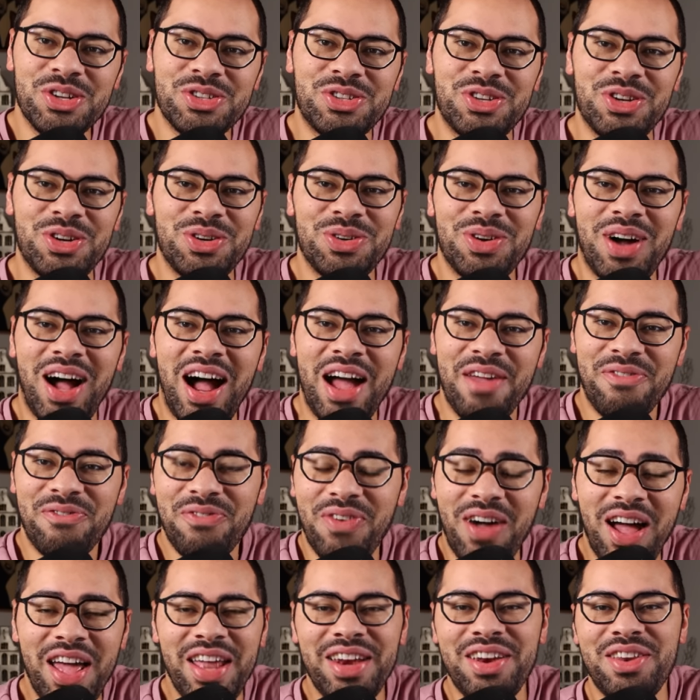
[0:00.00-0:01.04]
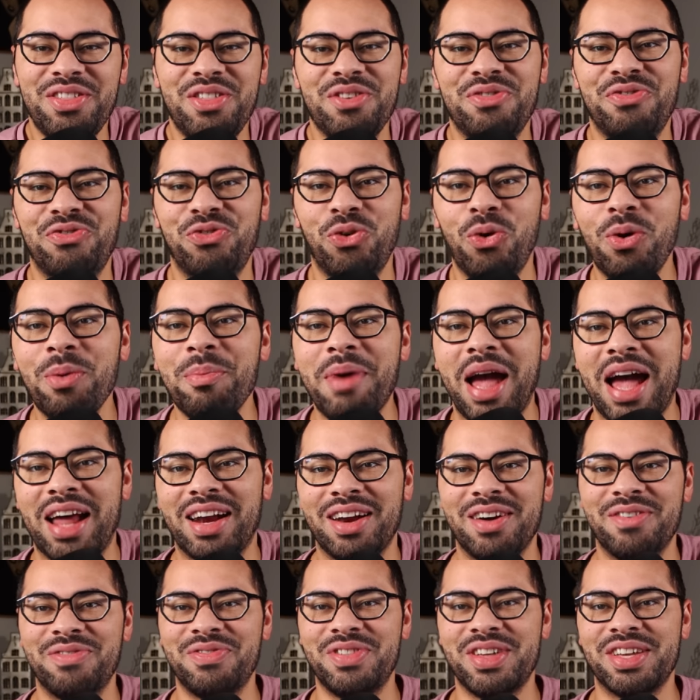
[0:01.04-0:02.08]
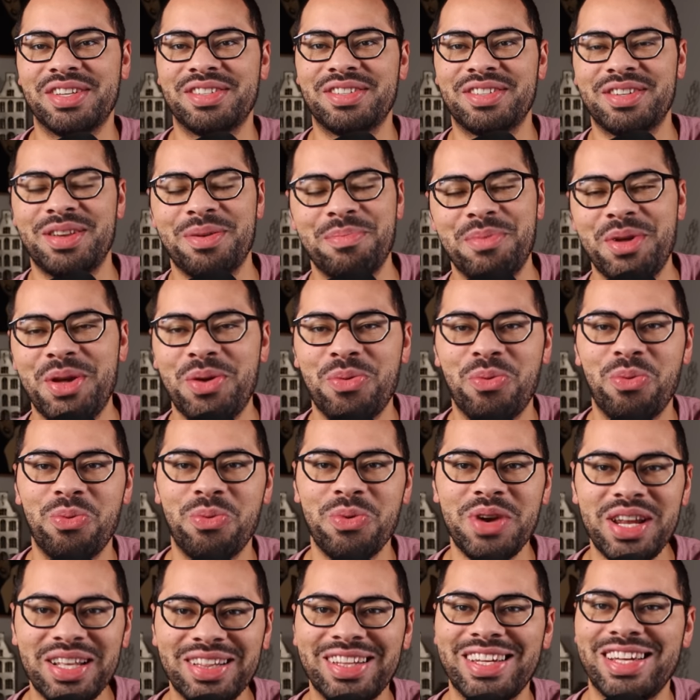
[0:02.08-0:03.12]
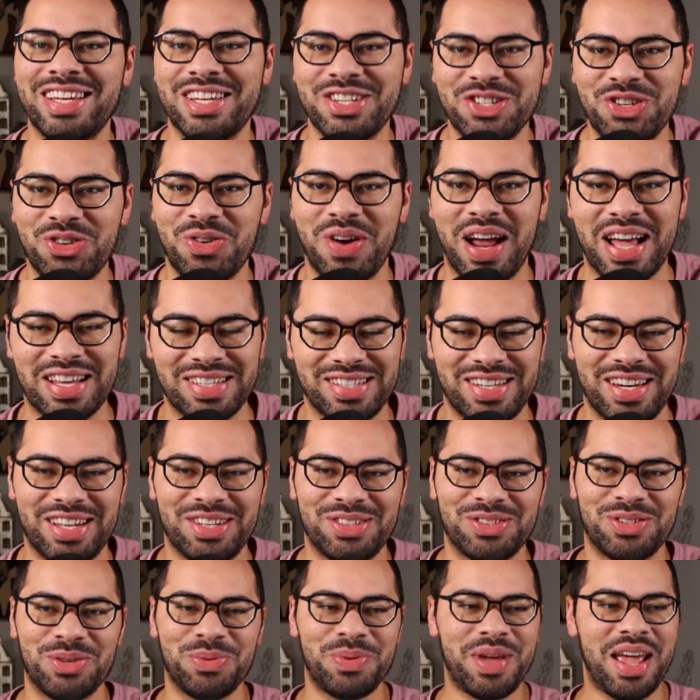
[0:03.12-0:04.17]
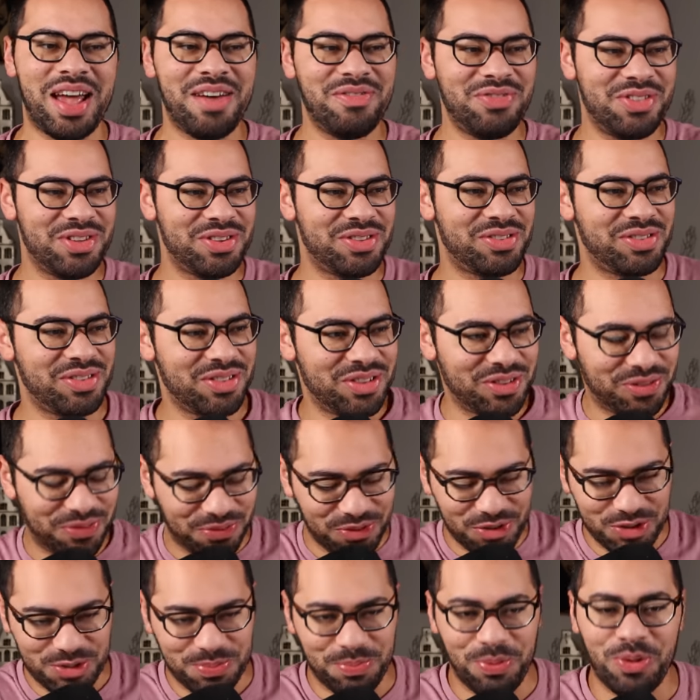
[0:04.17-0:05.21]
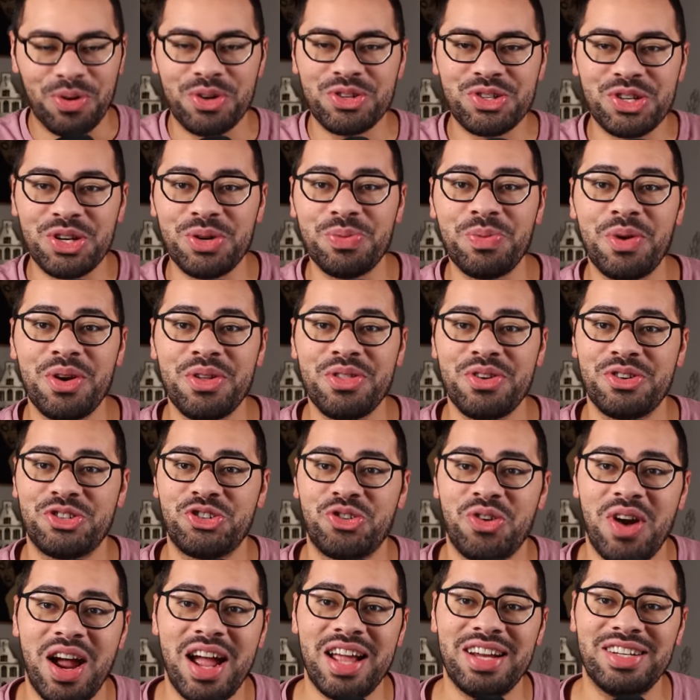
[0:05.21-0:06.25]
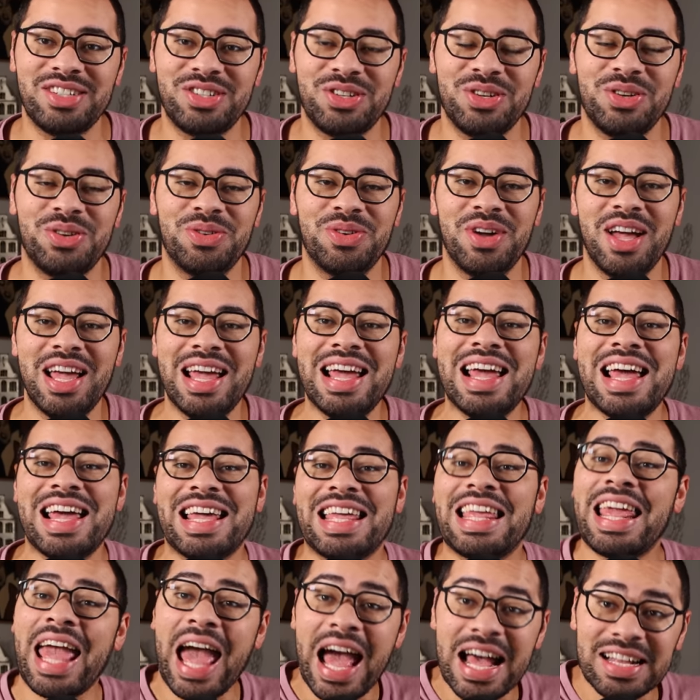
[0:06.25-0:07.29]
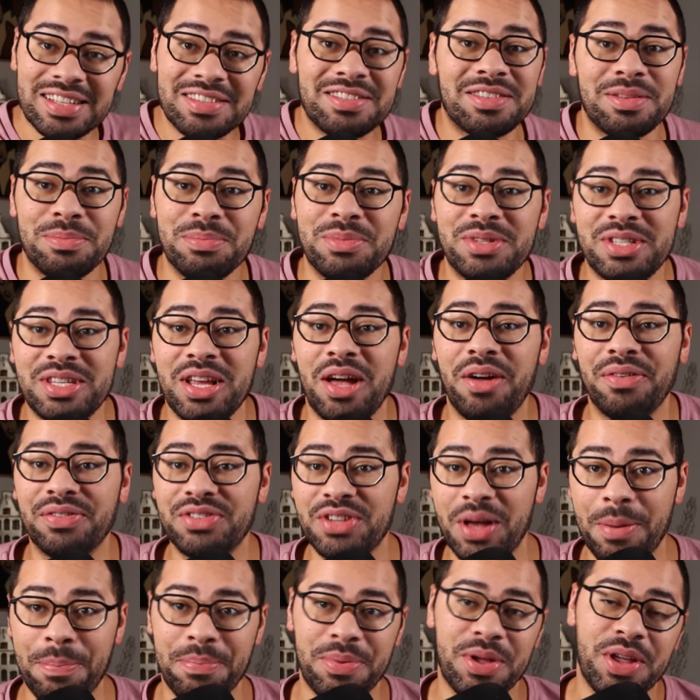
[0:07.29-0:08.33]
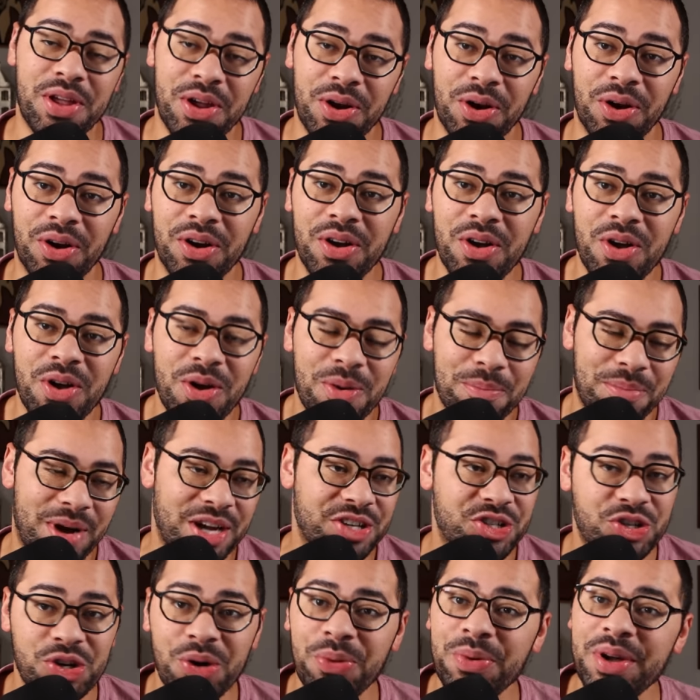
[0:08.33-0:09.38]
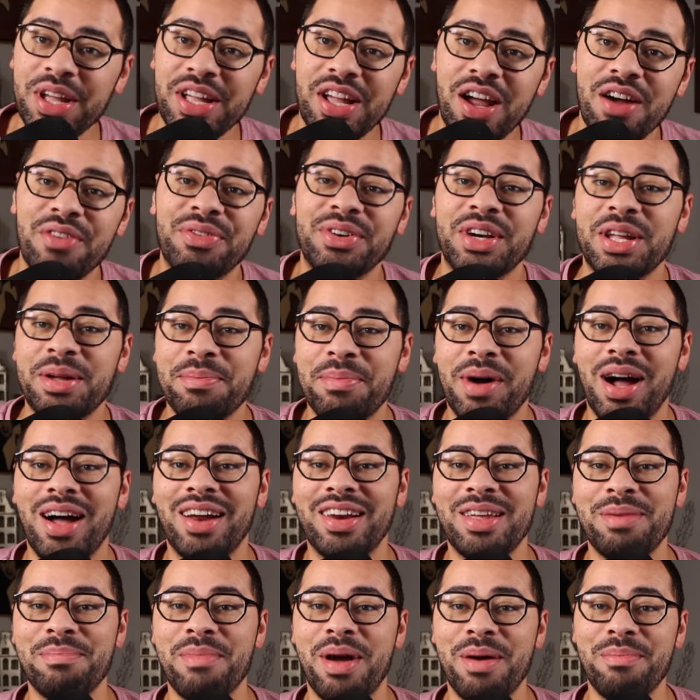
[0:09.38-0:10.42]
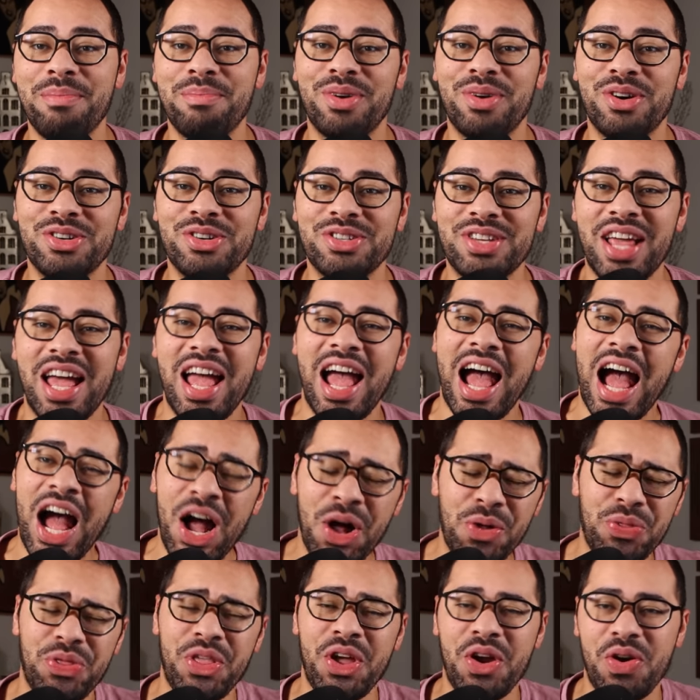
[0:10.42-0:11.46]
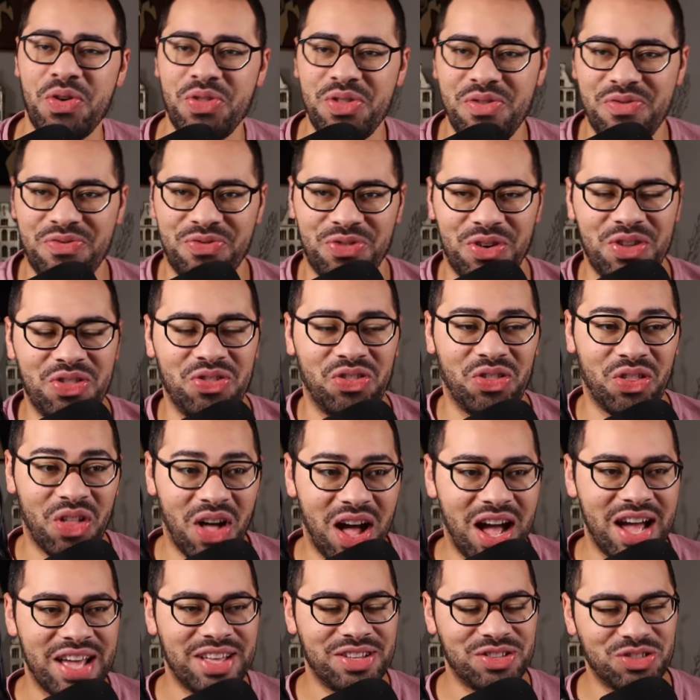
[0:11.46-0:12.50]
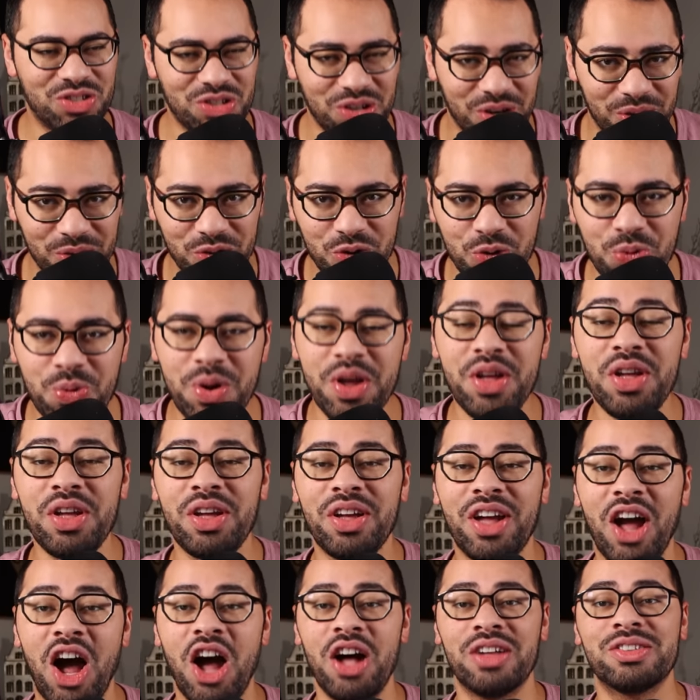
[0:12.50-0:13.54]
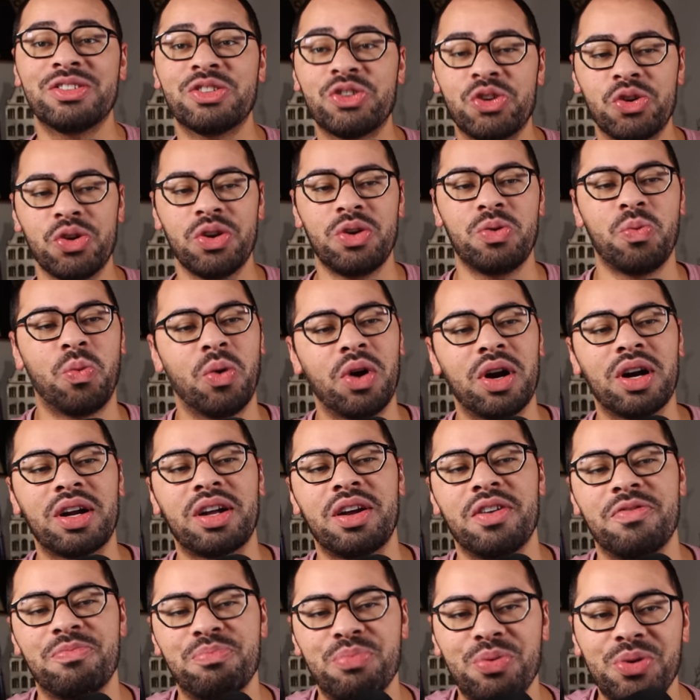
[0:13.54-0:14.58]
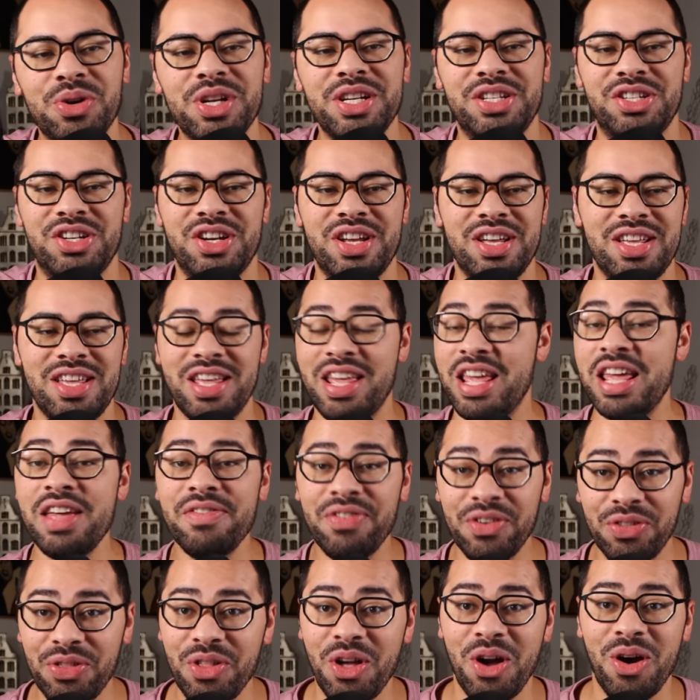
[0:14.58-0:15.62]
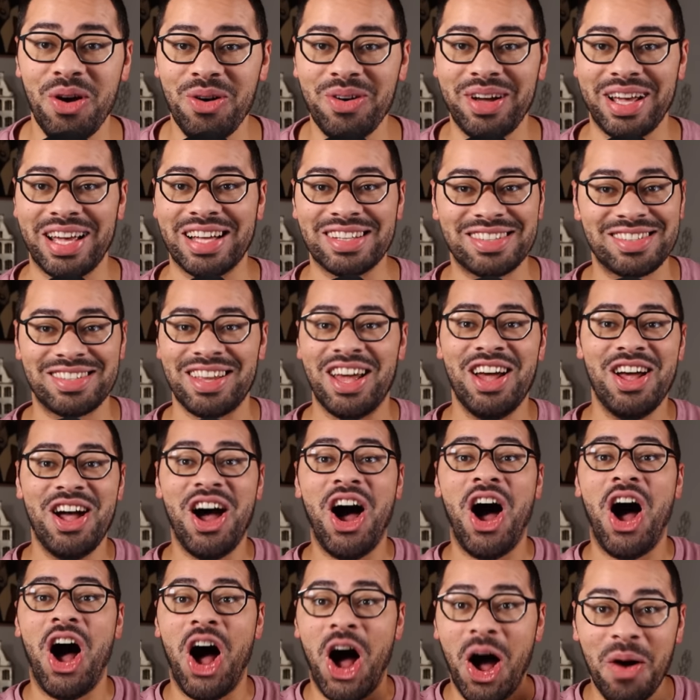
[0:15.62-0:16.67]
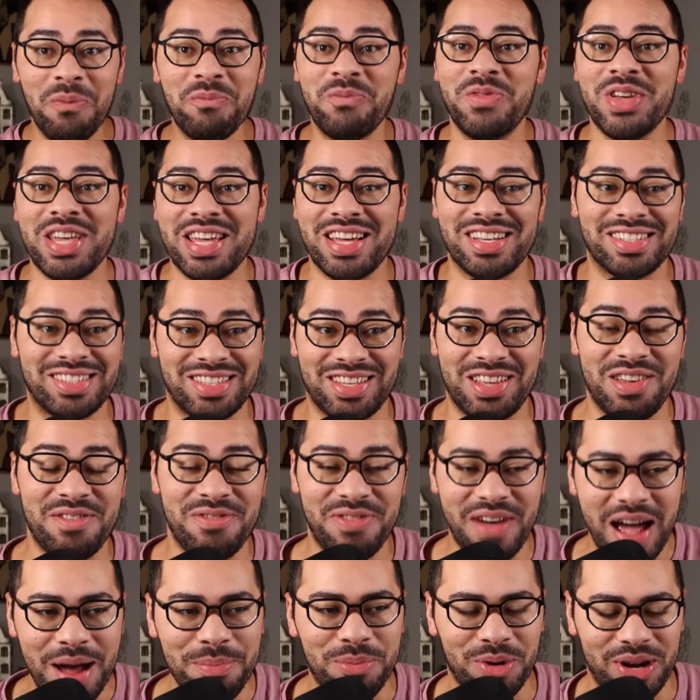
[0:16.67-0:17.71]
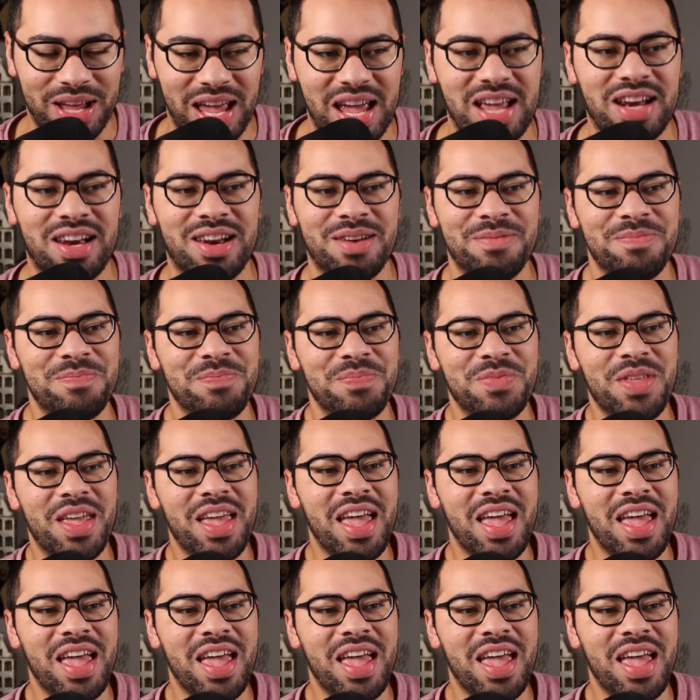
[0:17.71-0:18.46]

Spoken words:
So I find the format of this to be really interesting. So we have this first portion where they're trying to gas themselves up here by showing governing body members out there on the front lines, you know, doing God's good work of preaching, even though it's obviously fabricated.